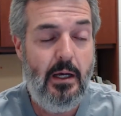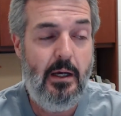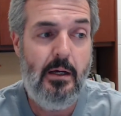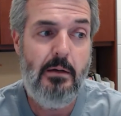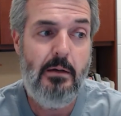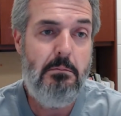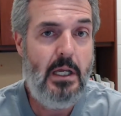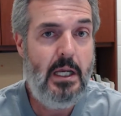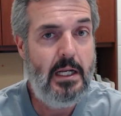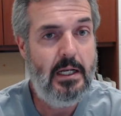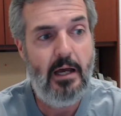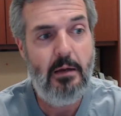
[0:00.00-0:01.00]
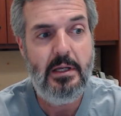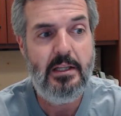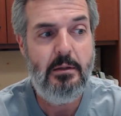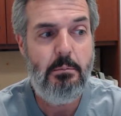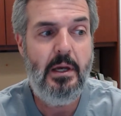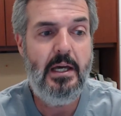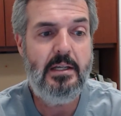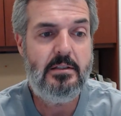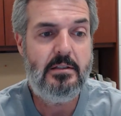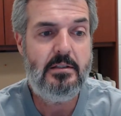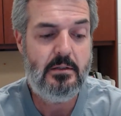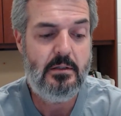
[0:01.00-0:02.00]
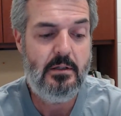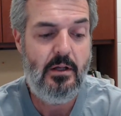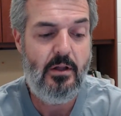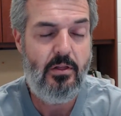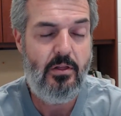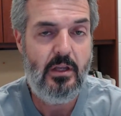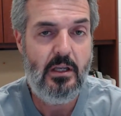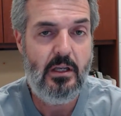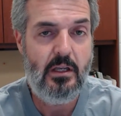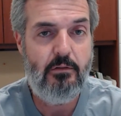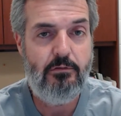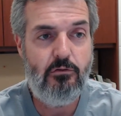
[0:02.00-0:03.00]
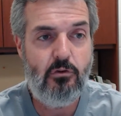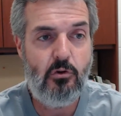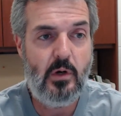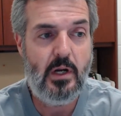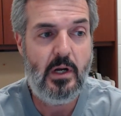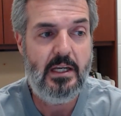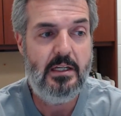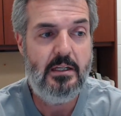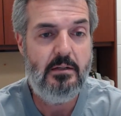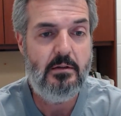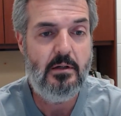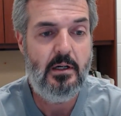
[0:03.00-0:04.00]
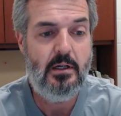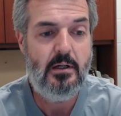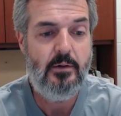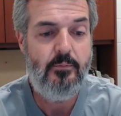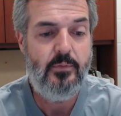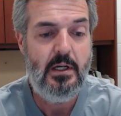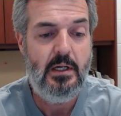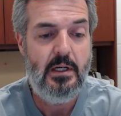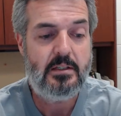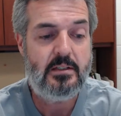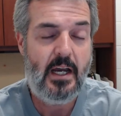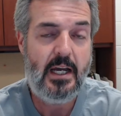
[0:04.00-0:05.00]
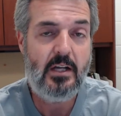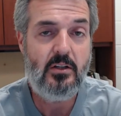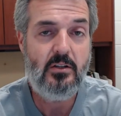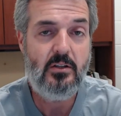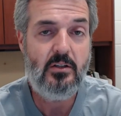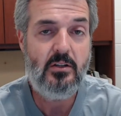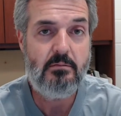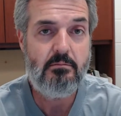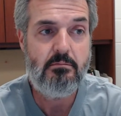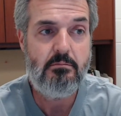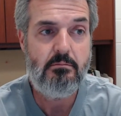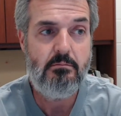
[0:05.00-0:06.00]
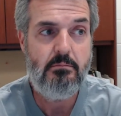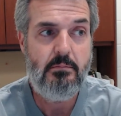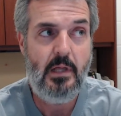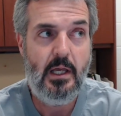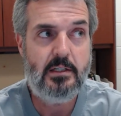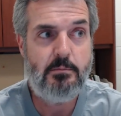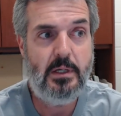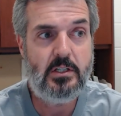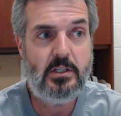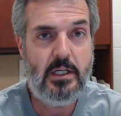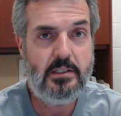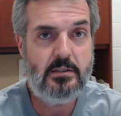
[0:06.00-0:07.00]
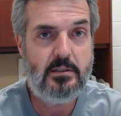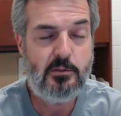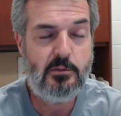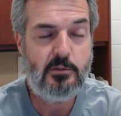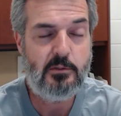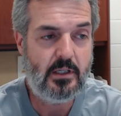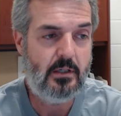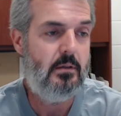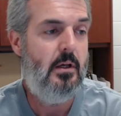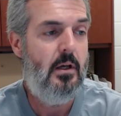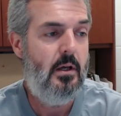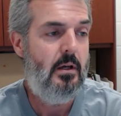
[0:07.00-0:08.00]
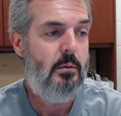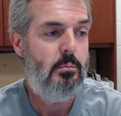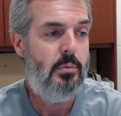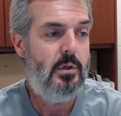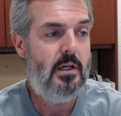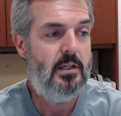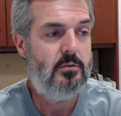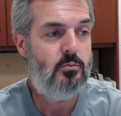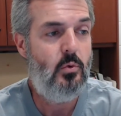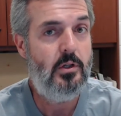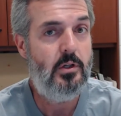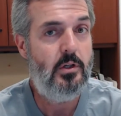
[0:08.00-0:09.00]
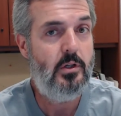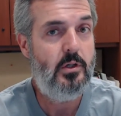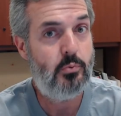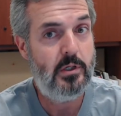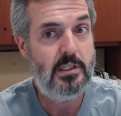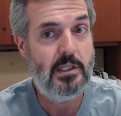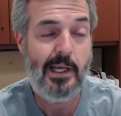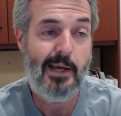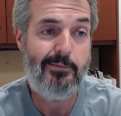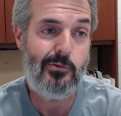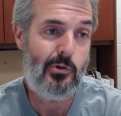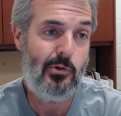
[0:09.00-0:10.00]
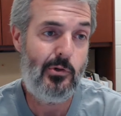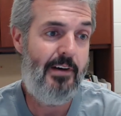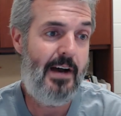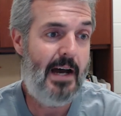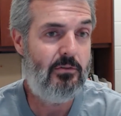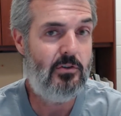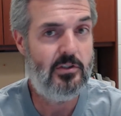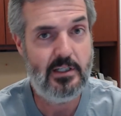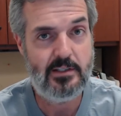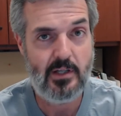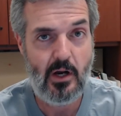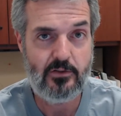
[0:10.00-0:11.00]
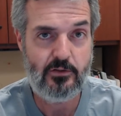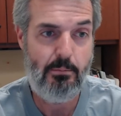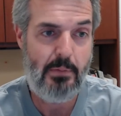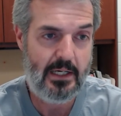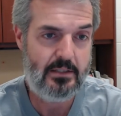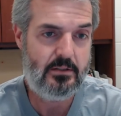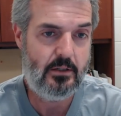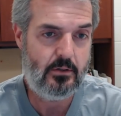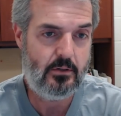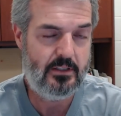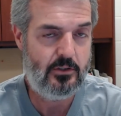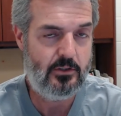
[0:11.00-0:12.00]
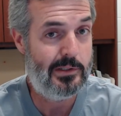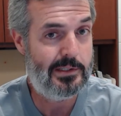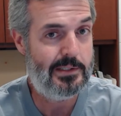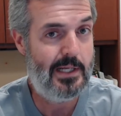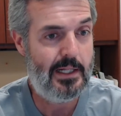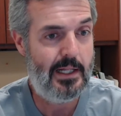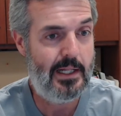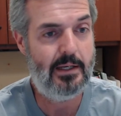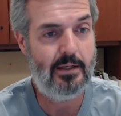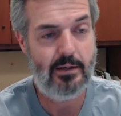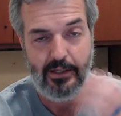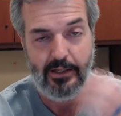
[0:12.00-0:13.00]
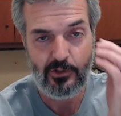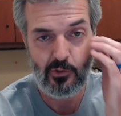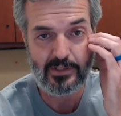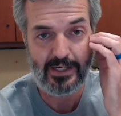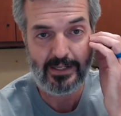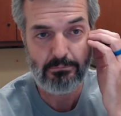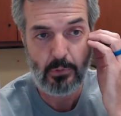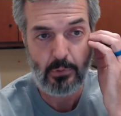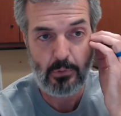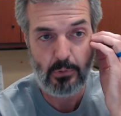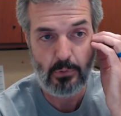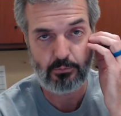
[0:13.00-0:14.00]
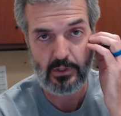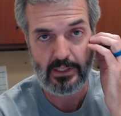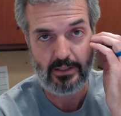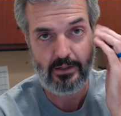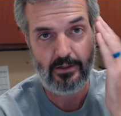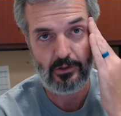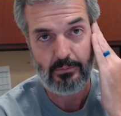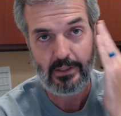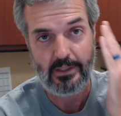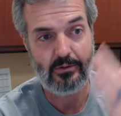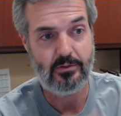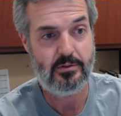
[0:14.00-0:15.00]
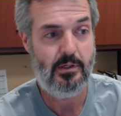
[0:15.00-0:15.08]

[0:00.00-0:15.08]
may not be the best thing for a cyclist that specializes in sprinting. Because one, you're sprinting after 5 or 6 hours of bicycling. So it's not like Usain Bolt sprinting 100 meters.